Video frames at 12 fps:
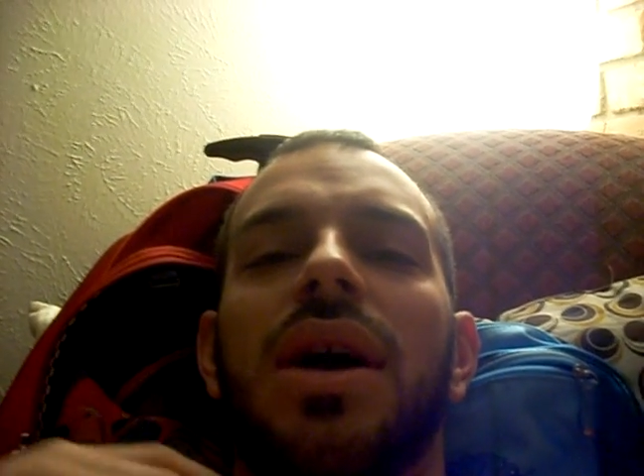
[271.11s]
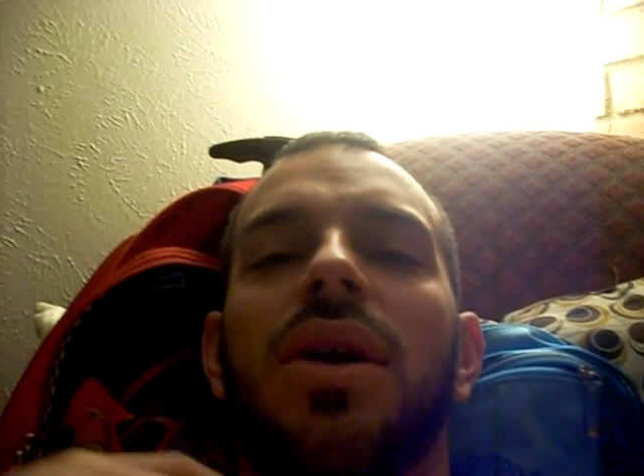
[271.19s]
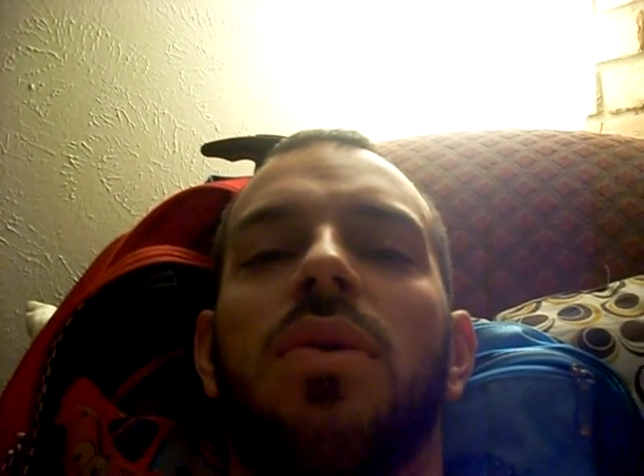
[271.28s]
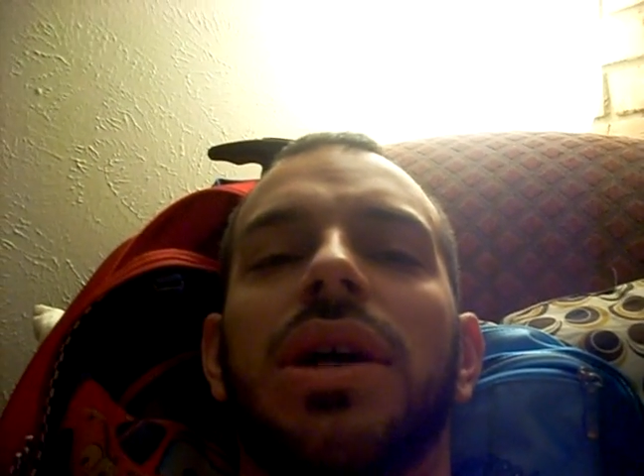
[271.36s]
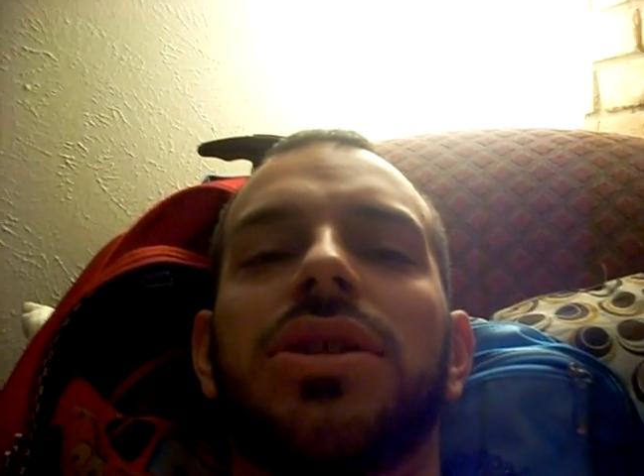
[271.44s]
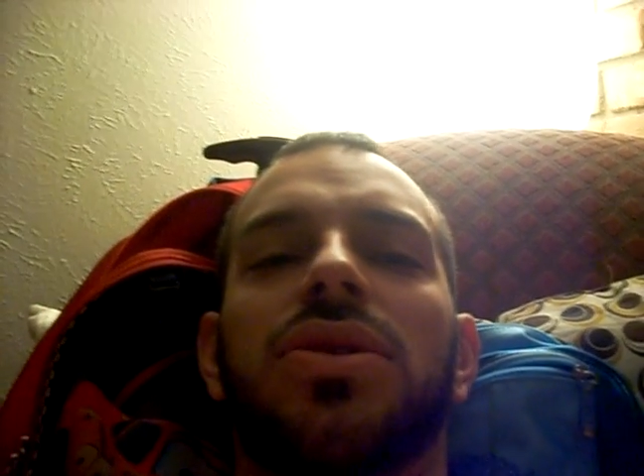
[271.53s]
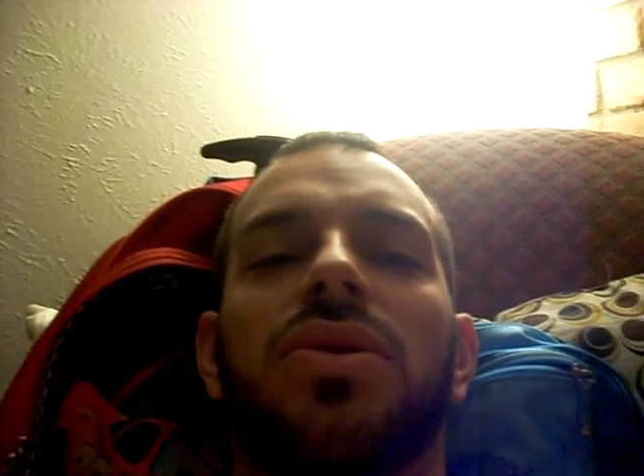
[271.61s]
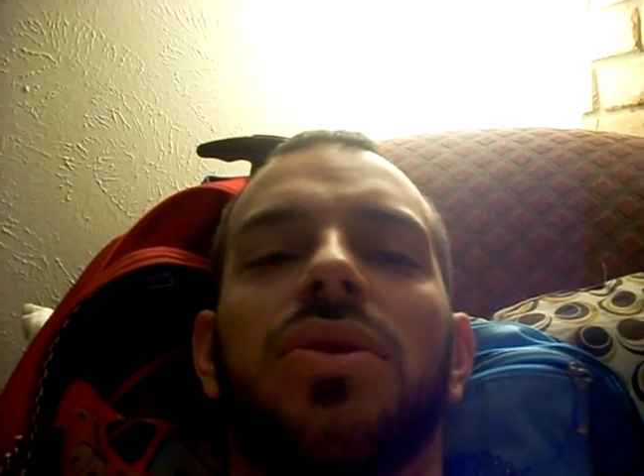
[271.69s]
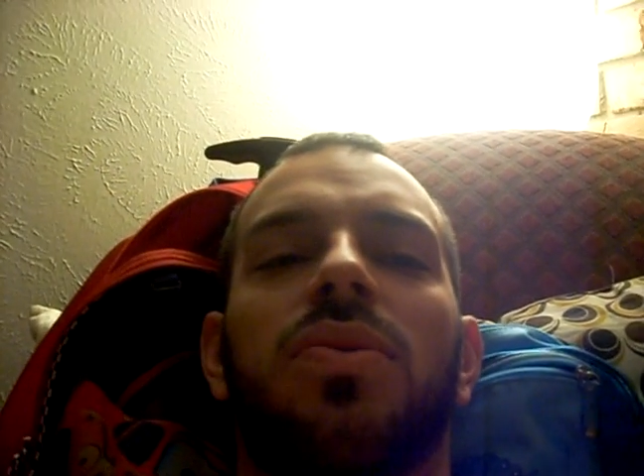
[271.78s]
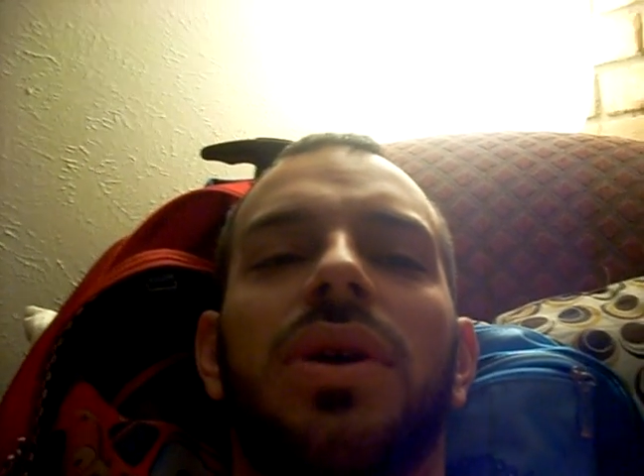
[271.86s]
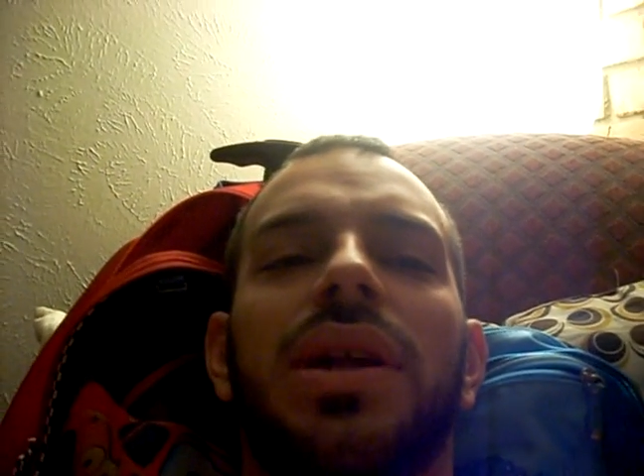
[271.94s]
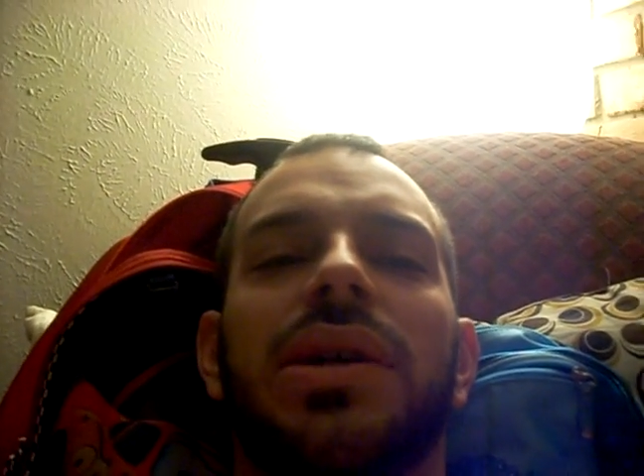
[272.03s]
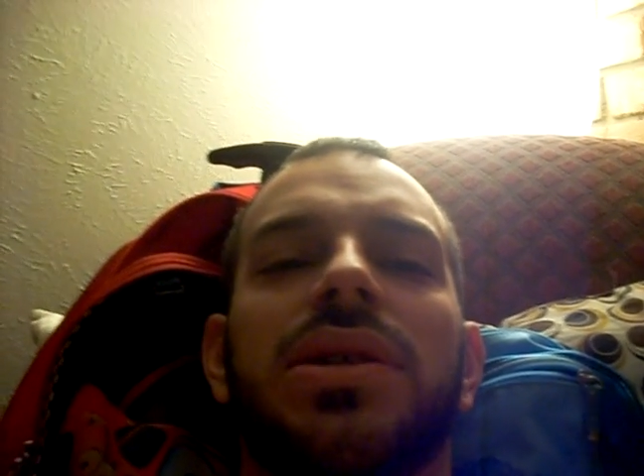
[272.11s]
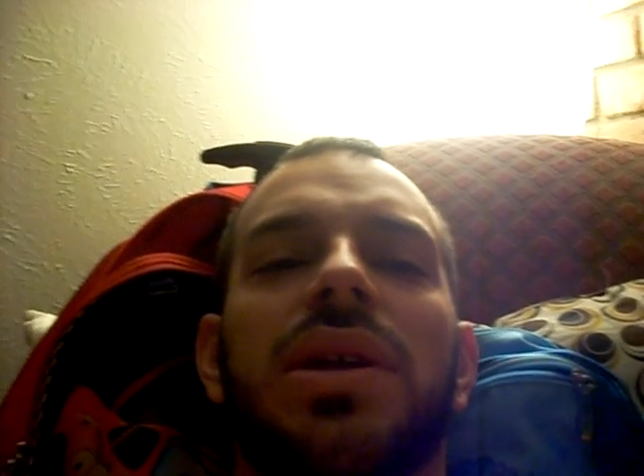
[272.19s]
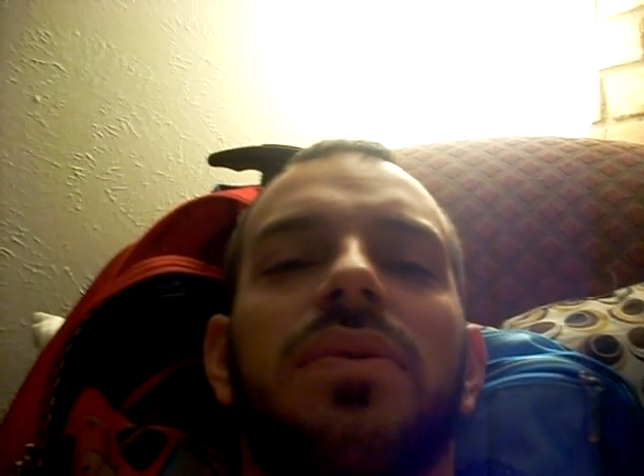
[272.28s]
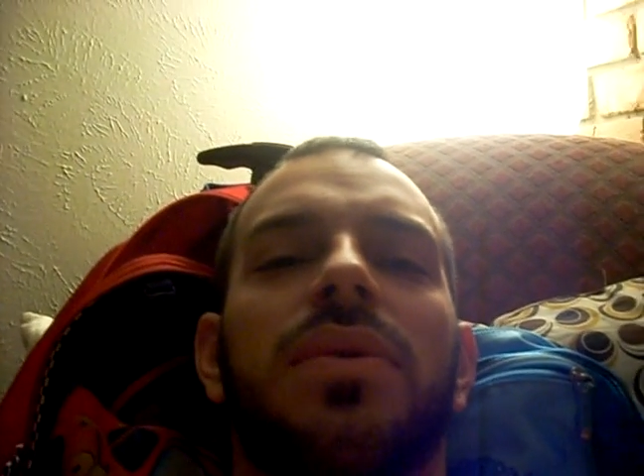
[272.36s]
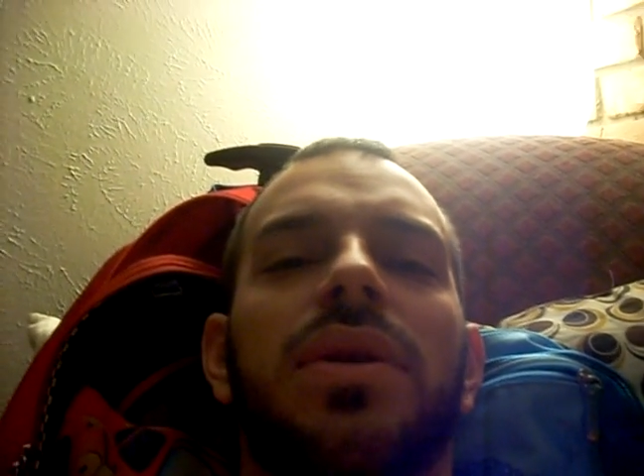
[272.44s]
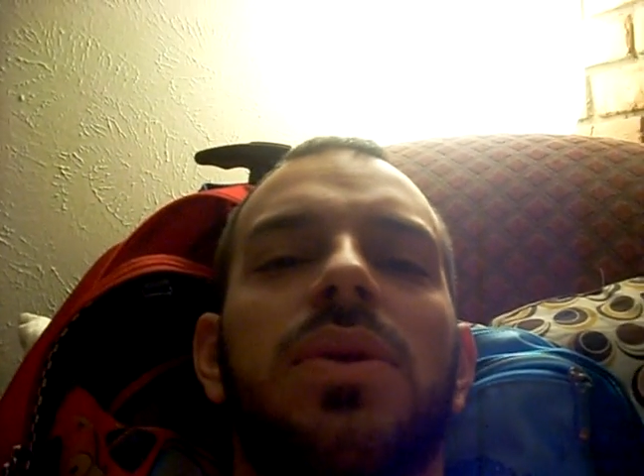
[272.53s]
quite sure what else I
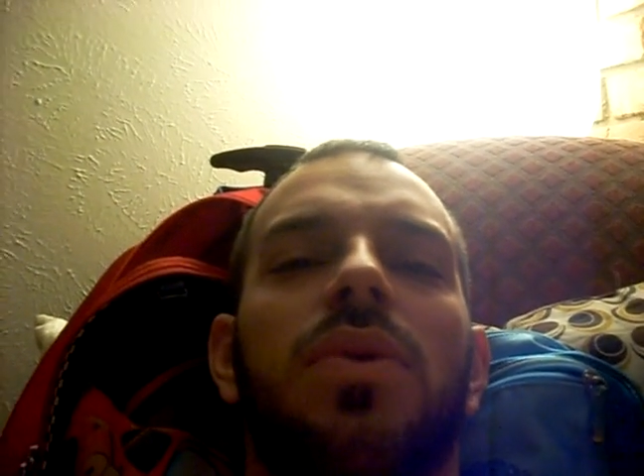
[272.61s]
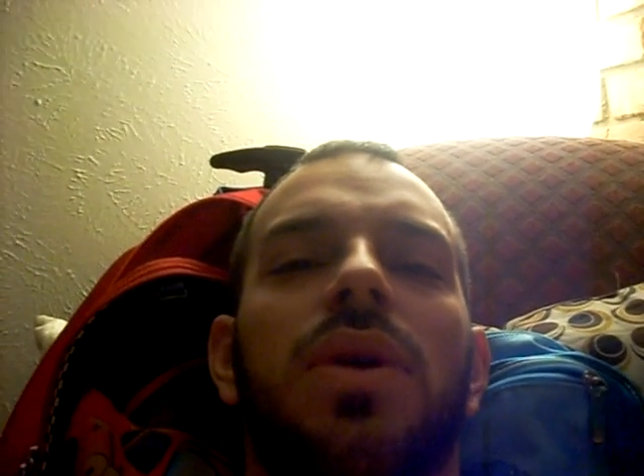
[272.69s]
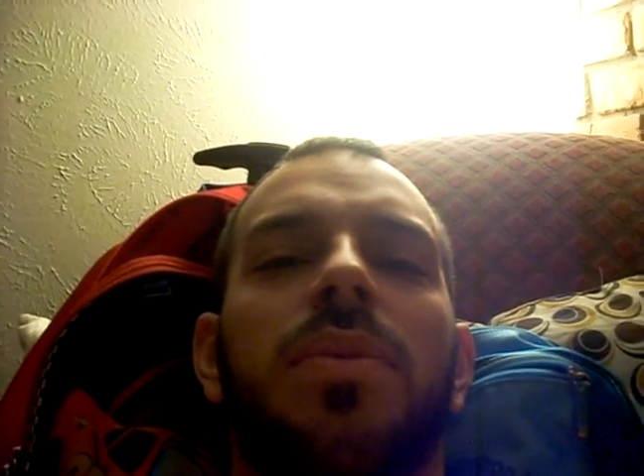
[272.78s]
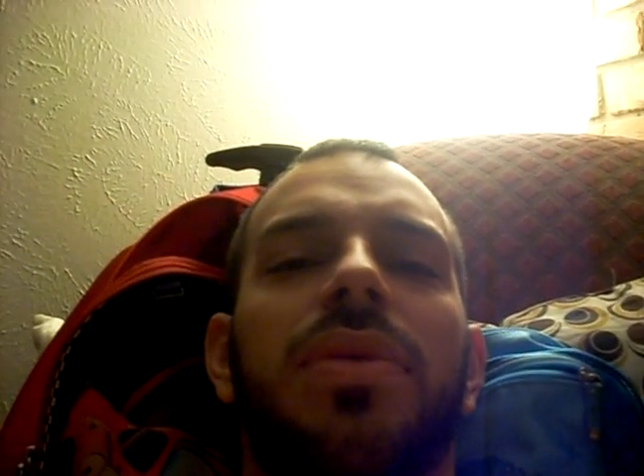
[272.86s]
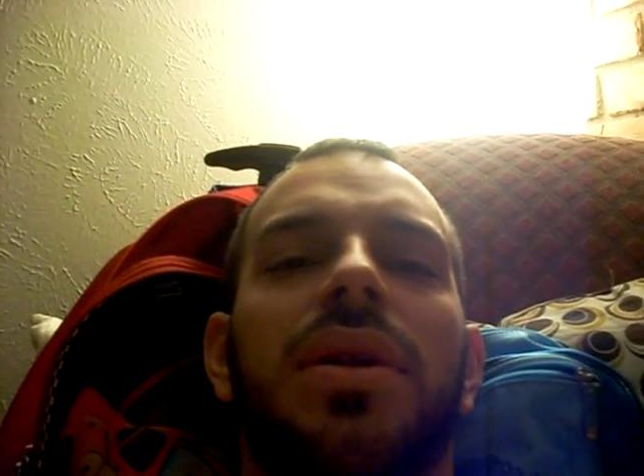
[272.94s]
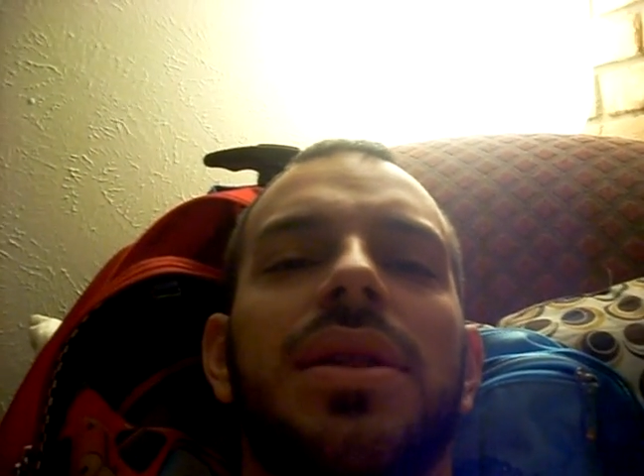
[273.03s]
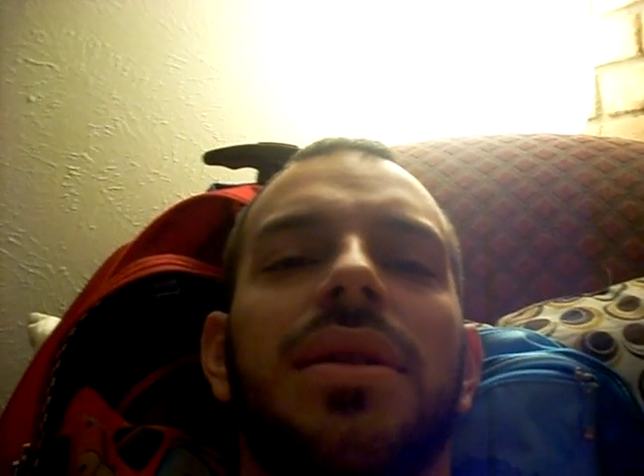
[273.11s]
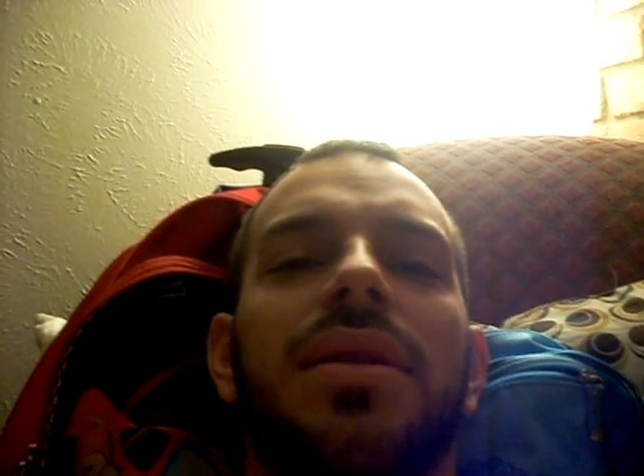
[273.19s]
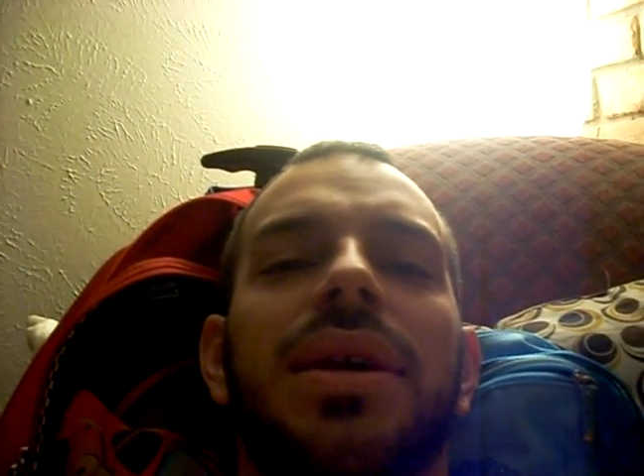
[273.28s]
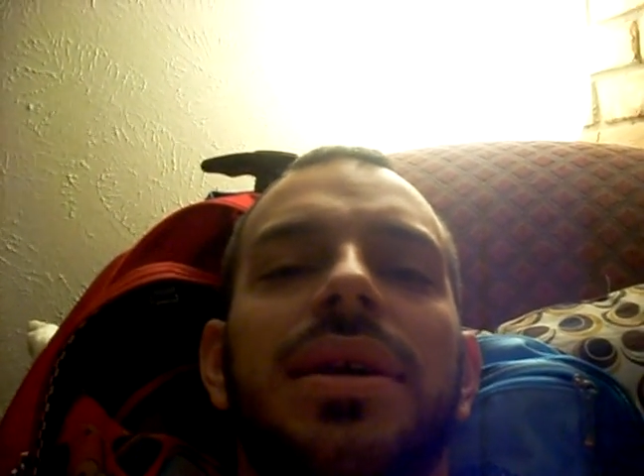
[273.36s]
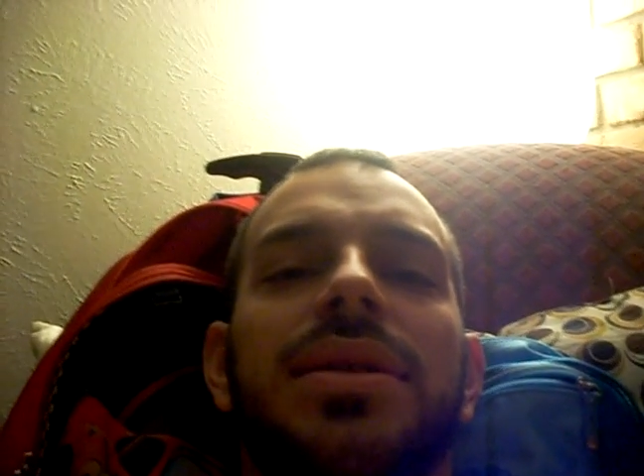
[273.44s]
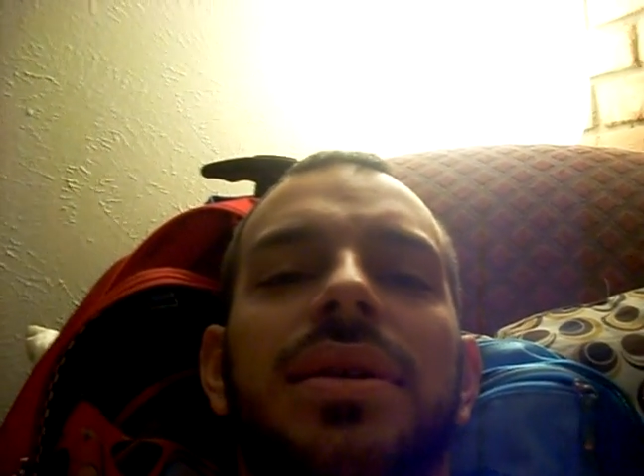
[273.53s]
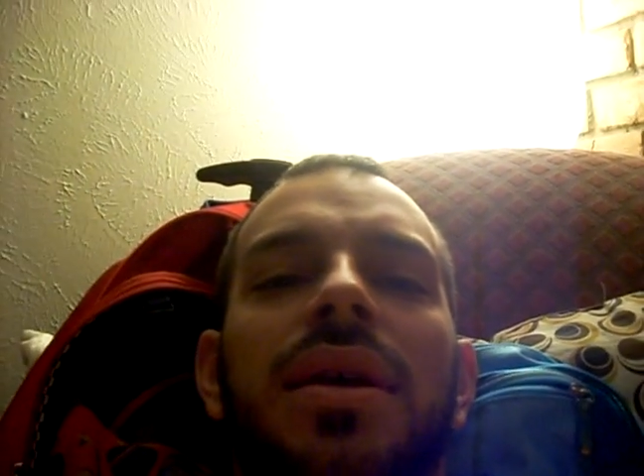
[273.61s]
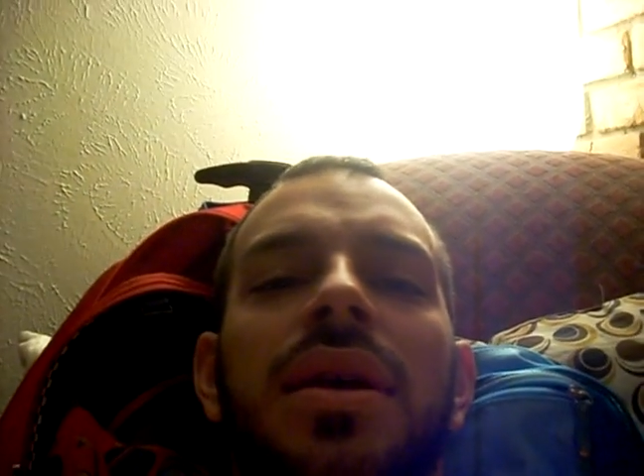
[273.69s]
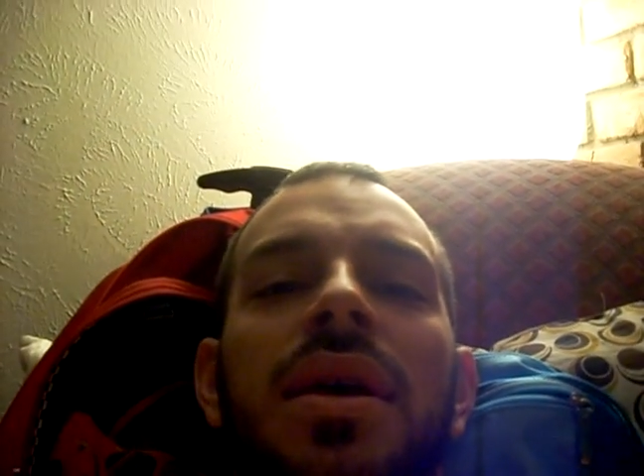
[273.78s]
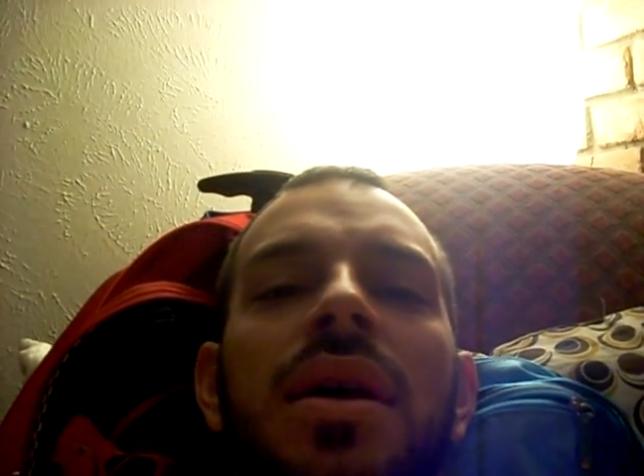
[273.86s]
really want to put in the list.